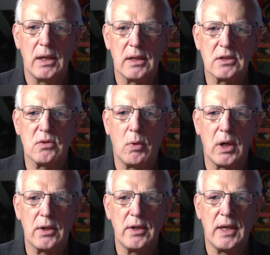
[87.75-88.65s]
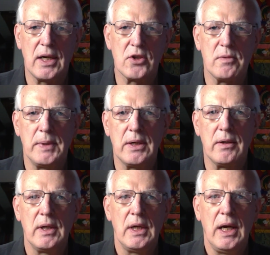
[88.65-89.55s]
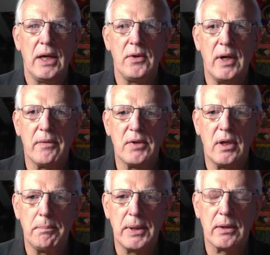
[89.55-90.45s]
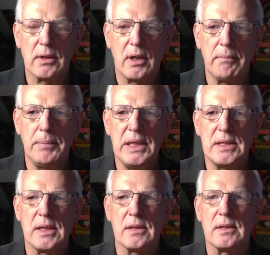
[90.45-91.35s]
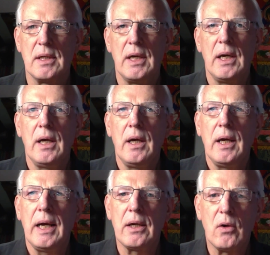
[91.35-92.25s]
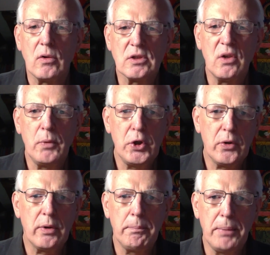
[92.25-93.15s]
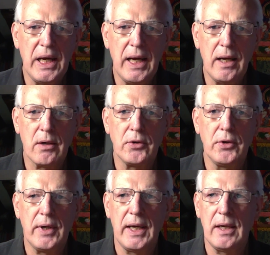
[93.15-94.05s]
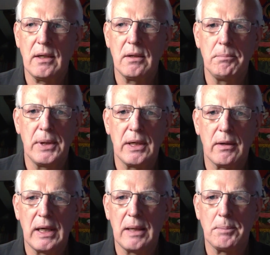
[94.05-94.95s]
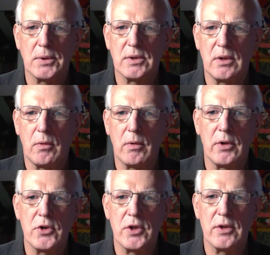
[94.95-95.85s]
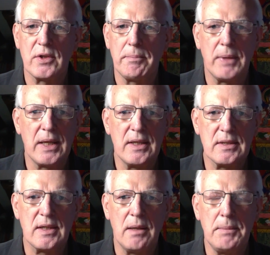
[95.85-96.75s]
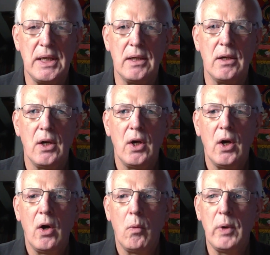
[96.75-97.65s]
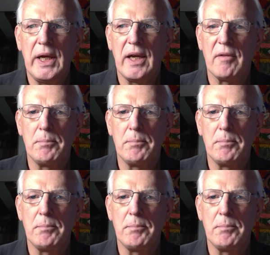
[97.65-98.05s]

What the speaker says: Swat to Kashmir, and you have to compare a lot of pieces. And also when you compare, you can't compare apples and oranges. And by this I mean we have